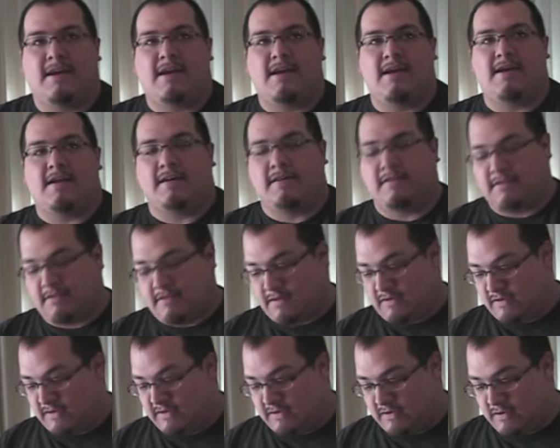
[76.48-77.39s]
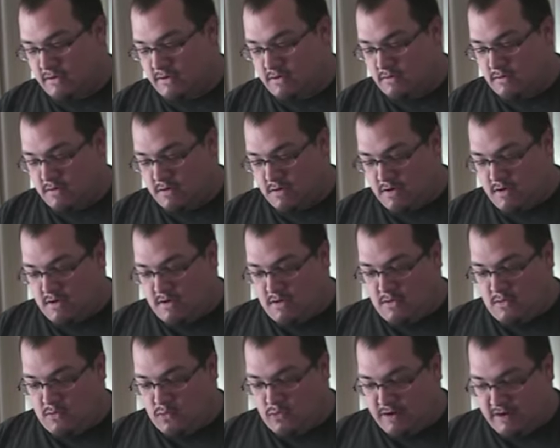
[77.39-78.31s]
And so
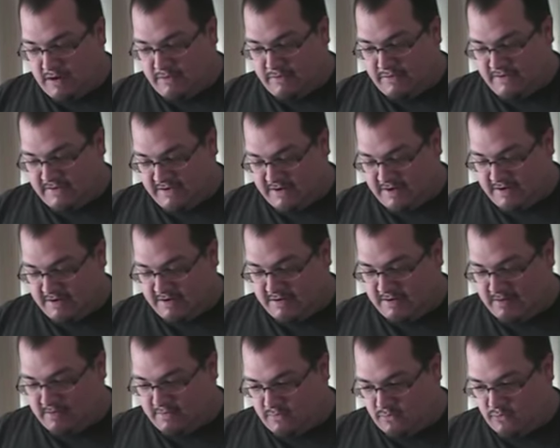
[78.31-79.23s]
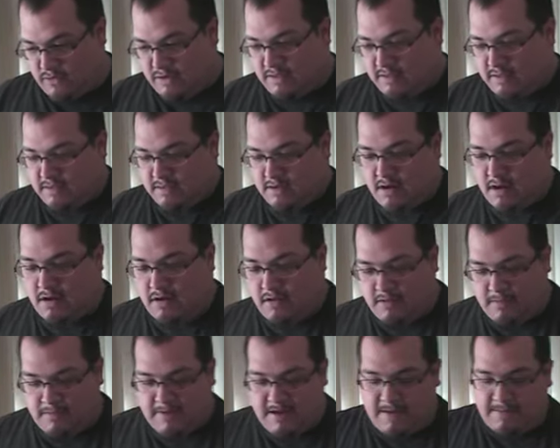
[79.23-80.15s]
when I was done with
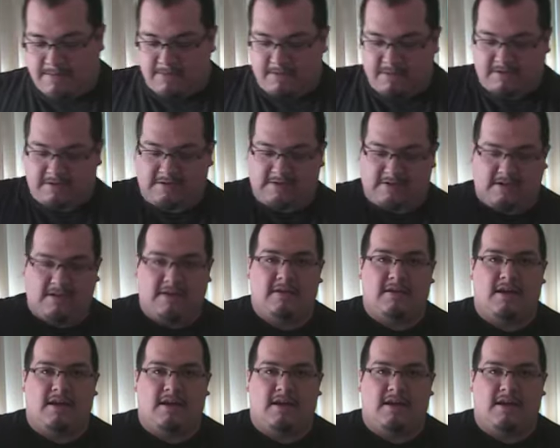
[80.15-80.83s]
all the papers,